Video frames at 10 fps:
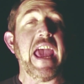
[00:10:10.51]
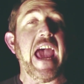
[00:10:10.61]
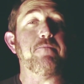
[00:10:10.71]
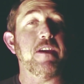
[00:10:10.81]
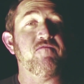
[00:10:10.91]

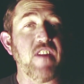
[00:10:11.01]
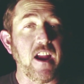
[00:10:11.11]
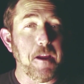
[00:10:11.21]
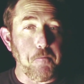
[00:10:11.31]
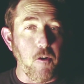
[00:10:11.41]
have been
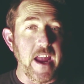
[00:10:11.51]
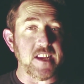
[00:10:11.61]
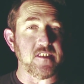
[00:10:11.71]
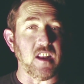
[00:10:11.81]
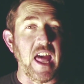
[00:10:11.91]
very
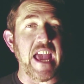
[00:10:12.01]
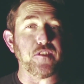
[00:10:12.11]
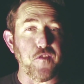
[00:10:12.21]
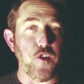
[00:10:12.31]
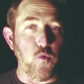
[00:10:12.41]
pressed the
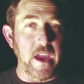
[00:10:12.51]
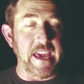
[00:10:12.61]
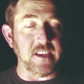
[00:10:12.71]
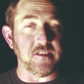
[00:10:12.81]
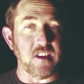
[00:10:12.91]
last few
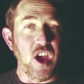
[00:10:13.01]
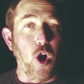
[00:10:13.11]
weeks